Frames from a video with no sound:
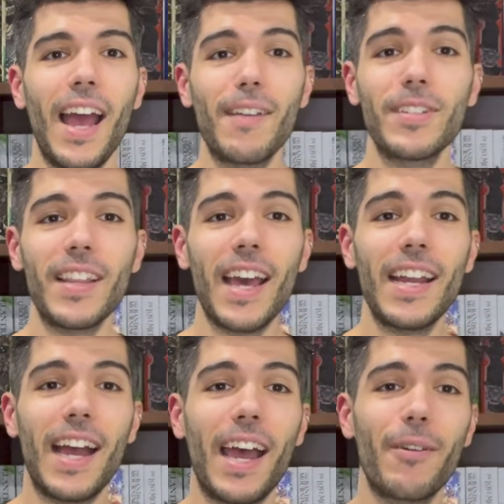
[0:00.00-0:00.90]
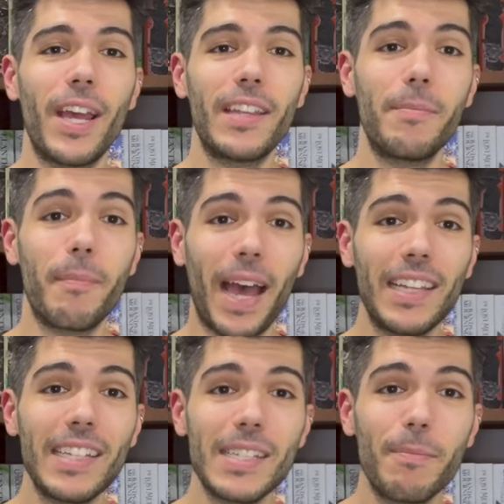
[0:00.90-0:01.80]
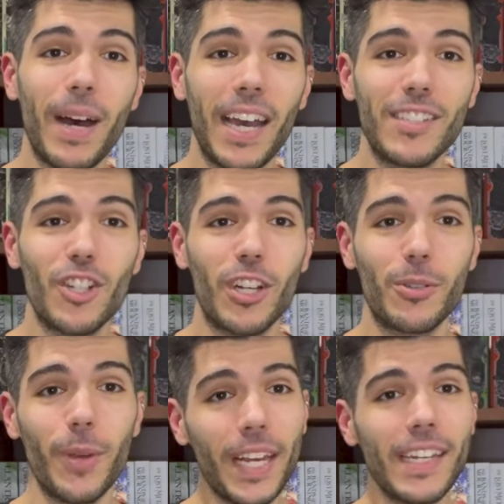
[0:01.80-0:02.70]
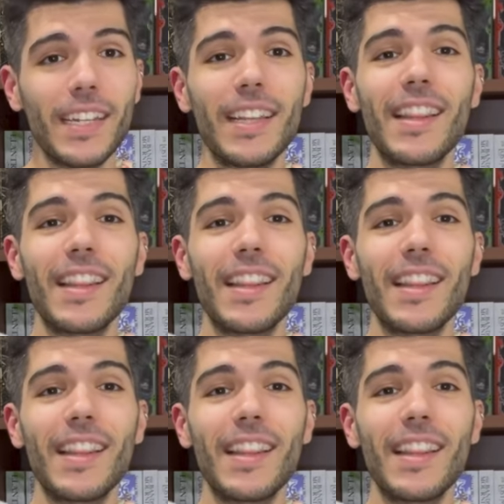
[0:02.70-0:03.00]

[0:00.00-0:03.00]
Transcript: After that, I read Malice by John Gwynne.